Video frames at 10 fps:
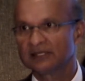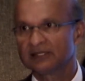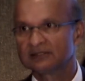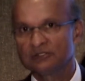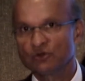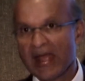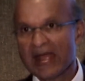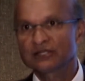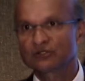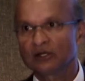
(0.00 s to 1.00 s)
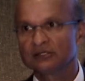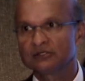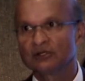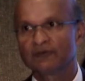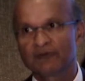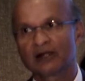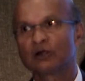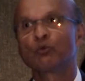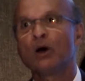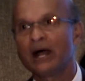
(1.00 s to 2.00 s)
that to act on it, you got to figure
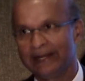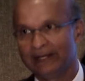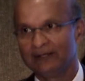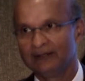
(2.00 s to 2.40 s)
out why,